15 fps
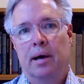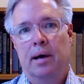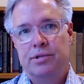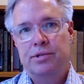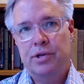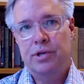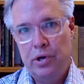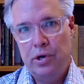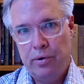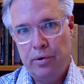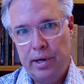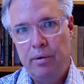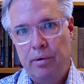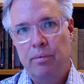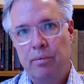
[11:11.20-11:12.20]

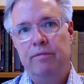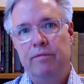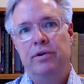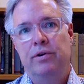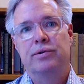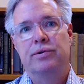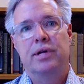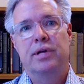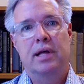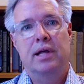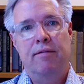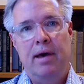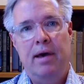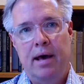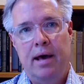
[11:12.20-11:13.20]
security reviews that
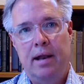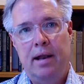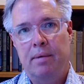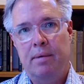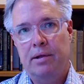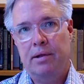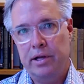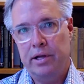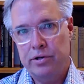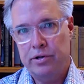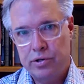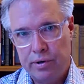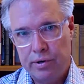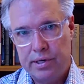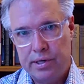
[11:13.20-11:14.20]
they've had, about the
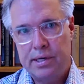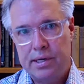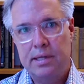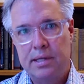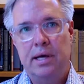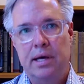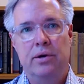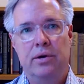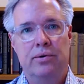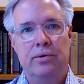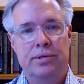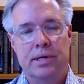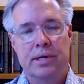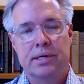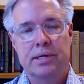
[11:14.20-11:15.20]
insurance that they
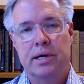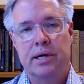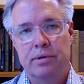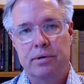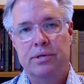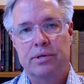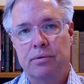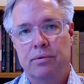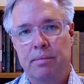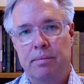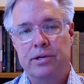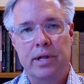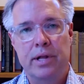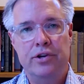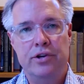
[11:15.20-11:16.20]
use, etc. So
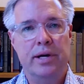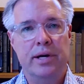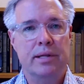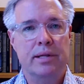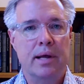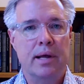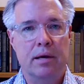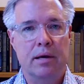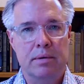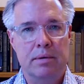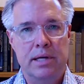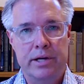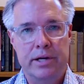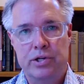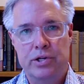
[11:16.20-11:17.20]
make sure that you get the
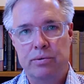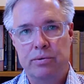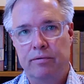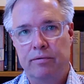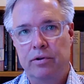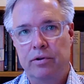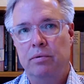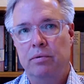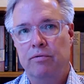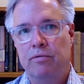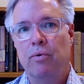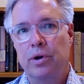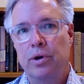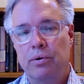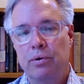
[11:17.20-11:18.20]
documentation to review
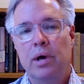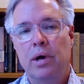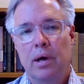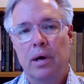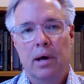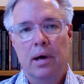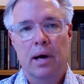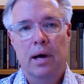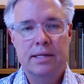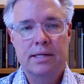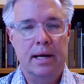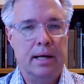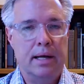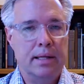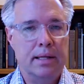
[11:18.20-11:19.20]
before you
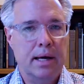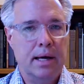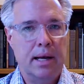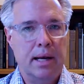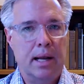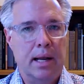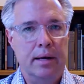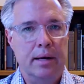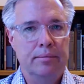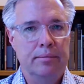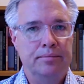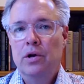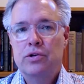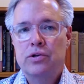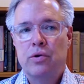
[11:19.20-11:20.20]
sign on the dotted line.
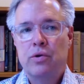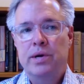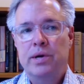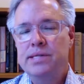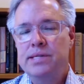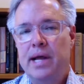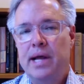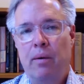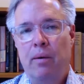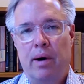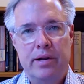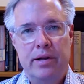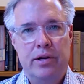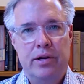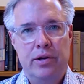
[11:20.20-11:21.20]
So the reason that I
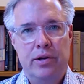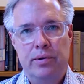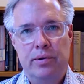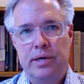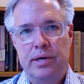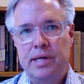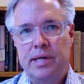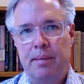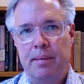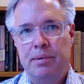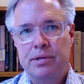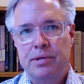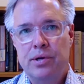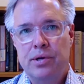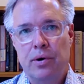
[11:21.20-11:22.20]
wanted to do this
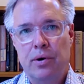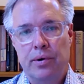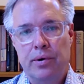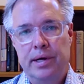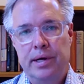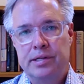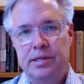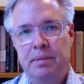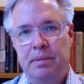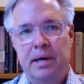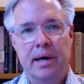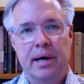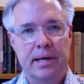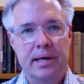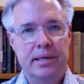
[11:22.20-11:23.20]
episode is
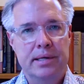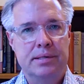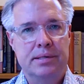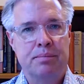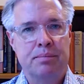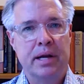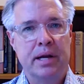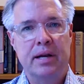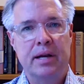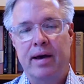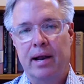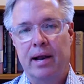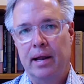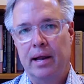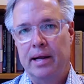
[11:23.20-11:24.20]
because predictive
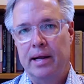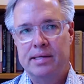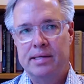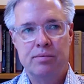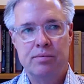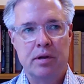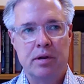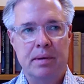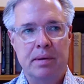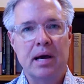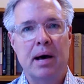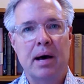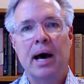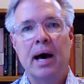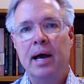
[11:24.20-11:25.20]
analytics has really
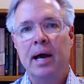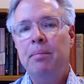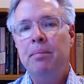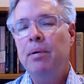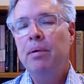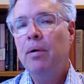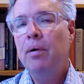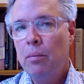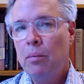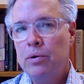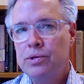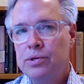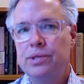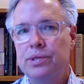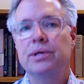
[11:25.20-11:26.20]
become a hype
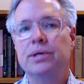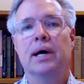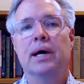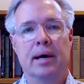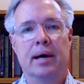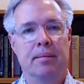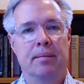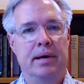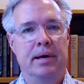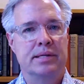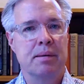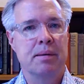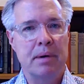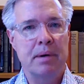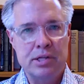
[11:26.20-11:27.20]
almost.
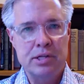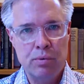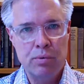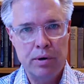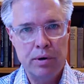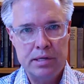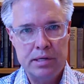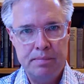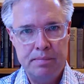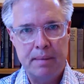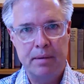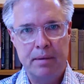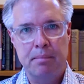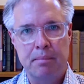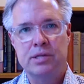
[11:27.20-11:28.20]
It's a buzzword, it's
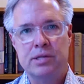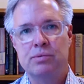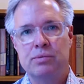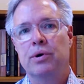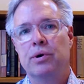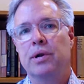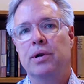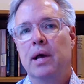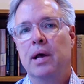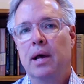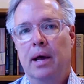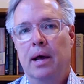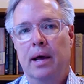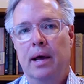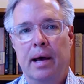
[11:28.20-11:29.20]
becoming a buzzword,
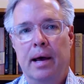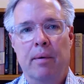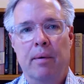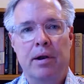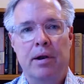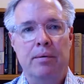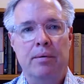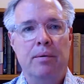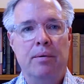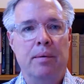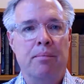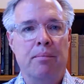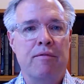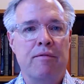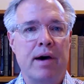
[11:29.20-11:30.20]
and I want to
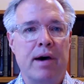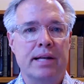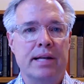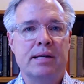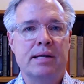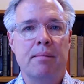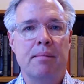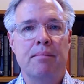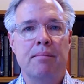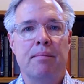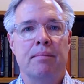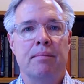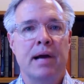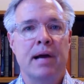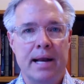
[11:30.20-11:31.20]
provide some
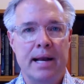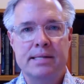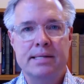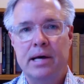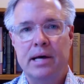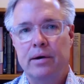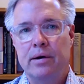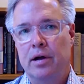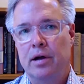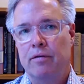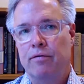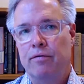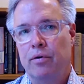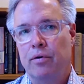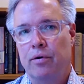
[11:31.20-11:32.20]
guidance out
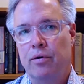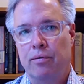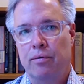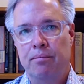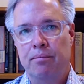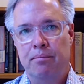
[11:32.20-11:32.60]
there for